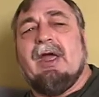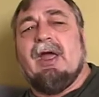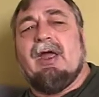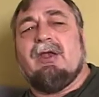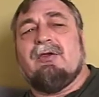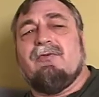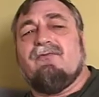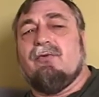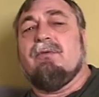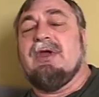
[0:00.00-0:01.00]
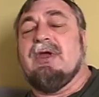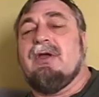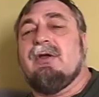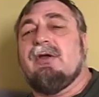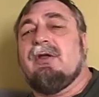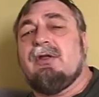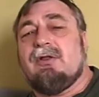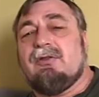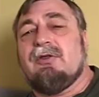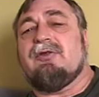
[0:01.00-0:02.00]
And for me,
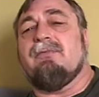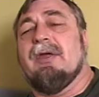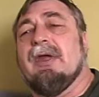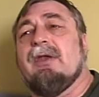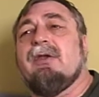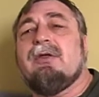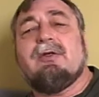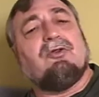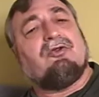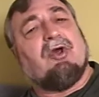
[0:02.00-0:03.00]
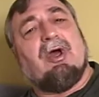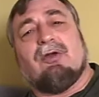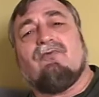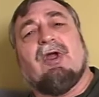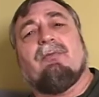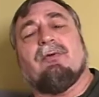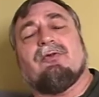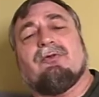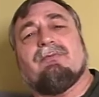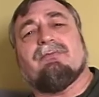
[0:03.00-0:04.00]
this man is a child
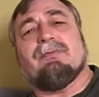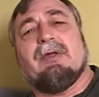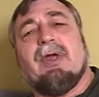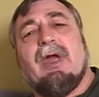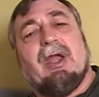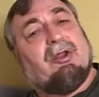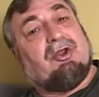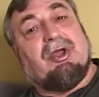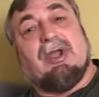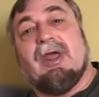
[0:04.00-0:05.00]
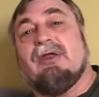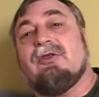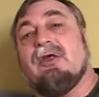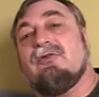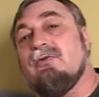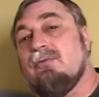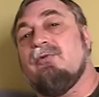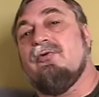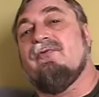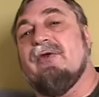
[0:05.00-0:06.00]
rapist. And a DNA test will
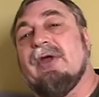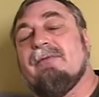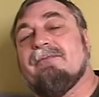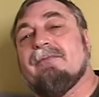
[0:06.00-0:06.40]
prove that.